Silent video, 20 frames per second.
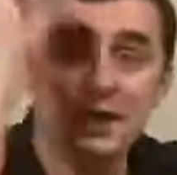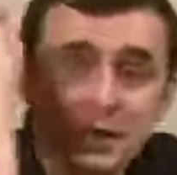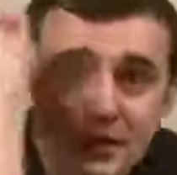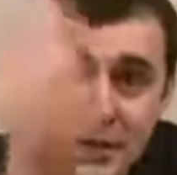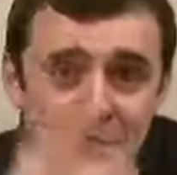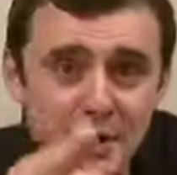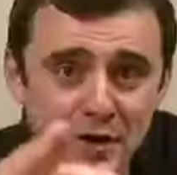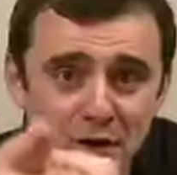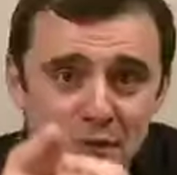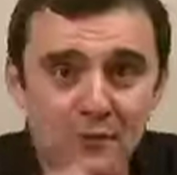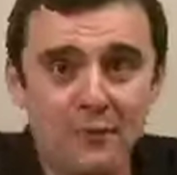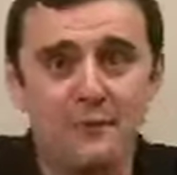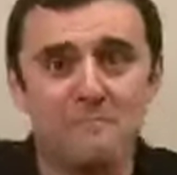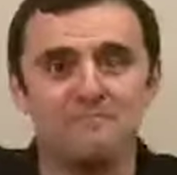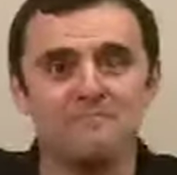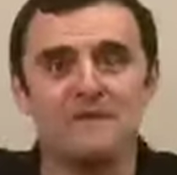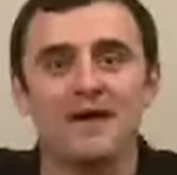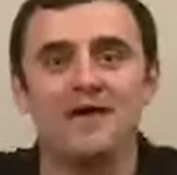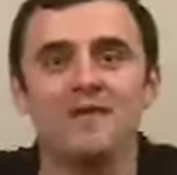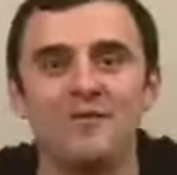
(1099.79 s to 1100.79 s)
You,
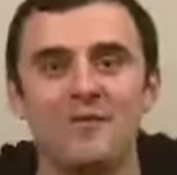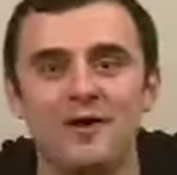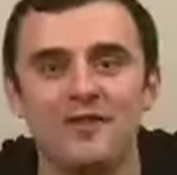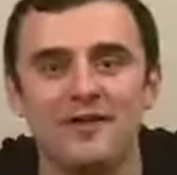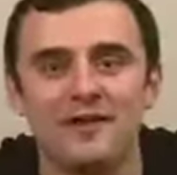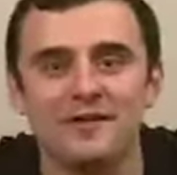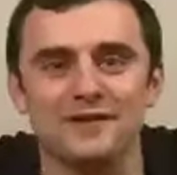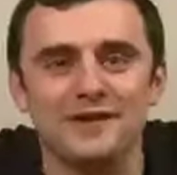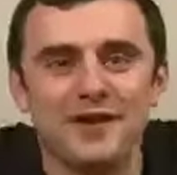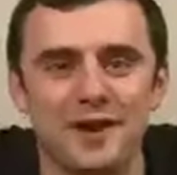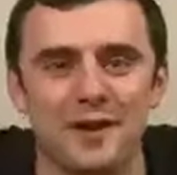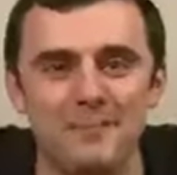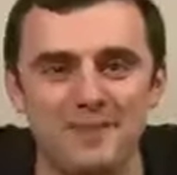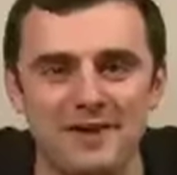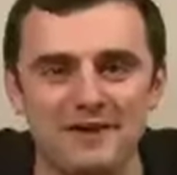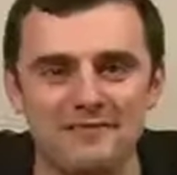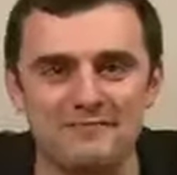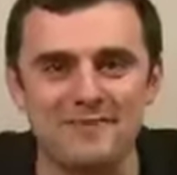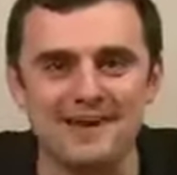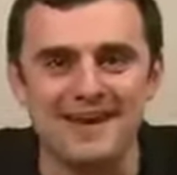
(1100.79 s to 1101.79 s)
with a little
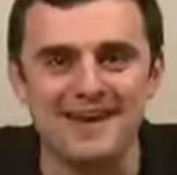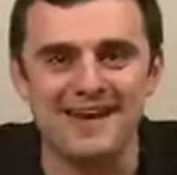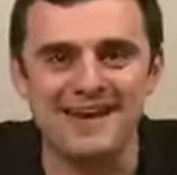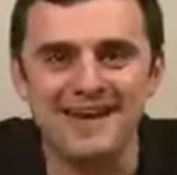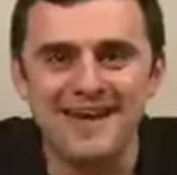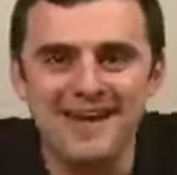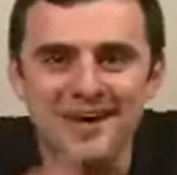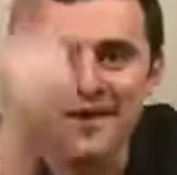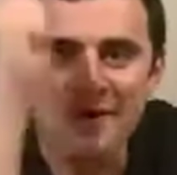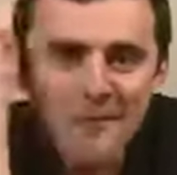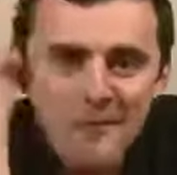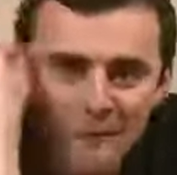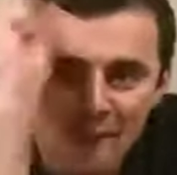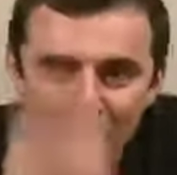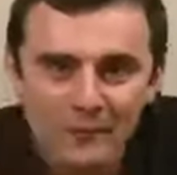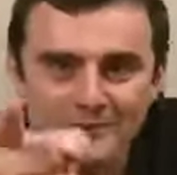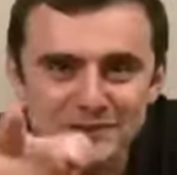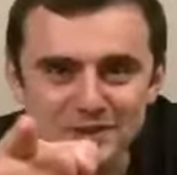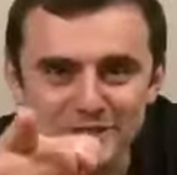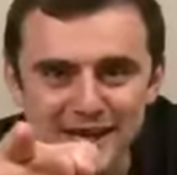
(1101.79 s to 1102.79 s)
bit of me,
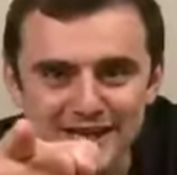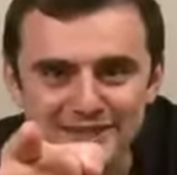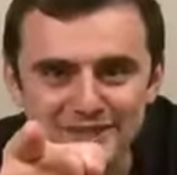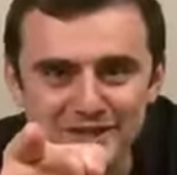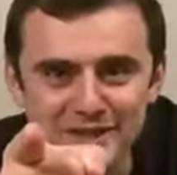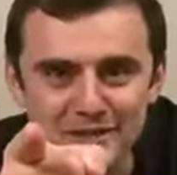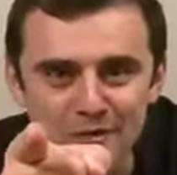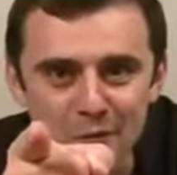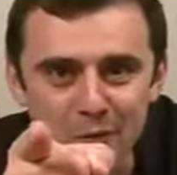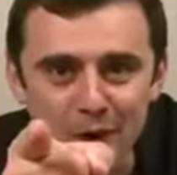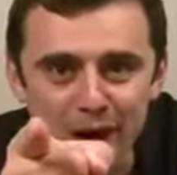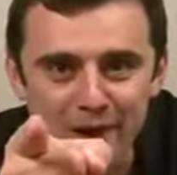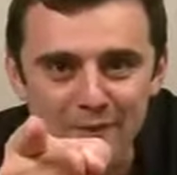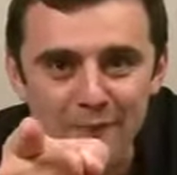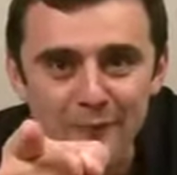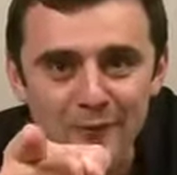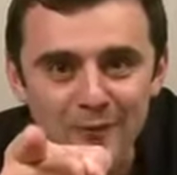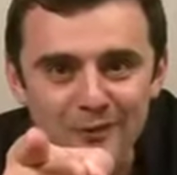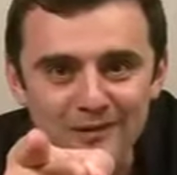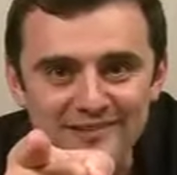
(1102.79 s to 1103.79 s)
we're changing the wine
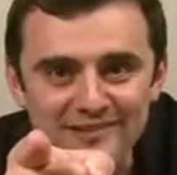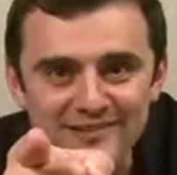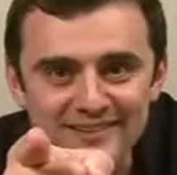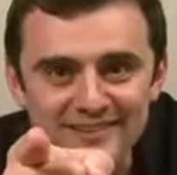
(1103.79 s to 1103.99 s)
world.